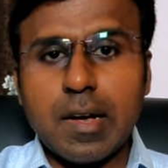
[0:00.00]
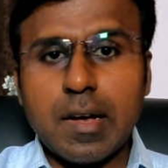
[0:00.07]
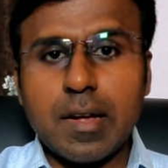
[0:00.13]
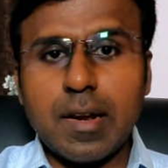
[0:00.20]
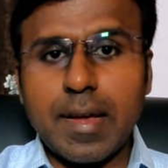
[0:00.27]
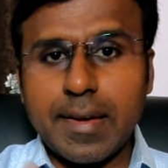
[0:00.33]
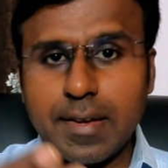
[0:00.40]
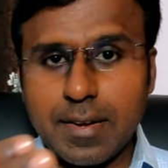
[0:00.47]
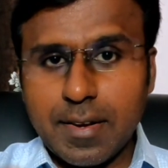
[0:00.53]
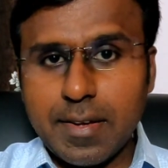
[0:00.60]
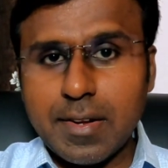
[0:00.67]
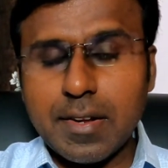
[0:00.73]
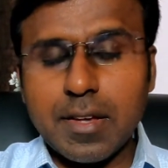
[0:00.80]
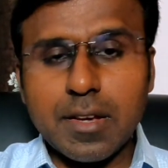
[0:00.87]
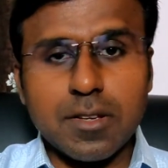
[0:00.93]
uh, like
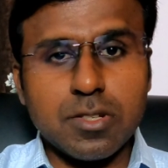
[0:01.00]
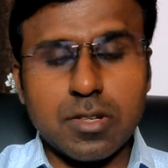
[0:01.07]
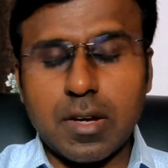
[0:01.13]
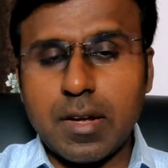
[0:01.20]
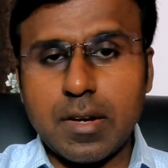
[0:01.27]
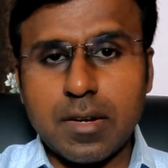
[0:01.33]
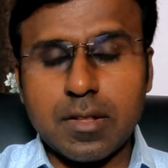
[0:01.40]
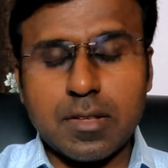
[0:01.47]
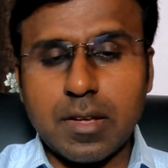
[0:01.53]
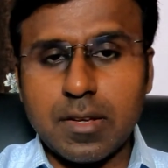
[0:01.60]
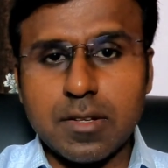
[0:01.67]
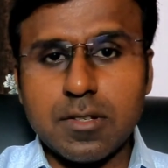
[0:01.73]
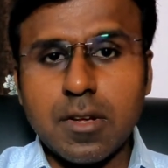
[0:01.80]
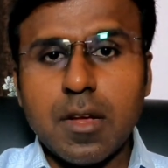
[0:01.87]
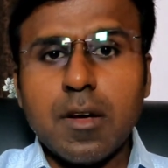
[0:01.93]
lineage and
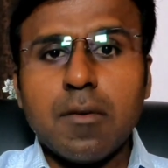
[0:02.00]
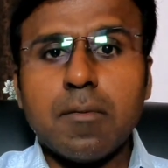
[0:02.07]
things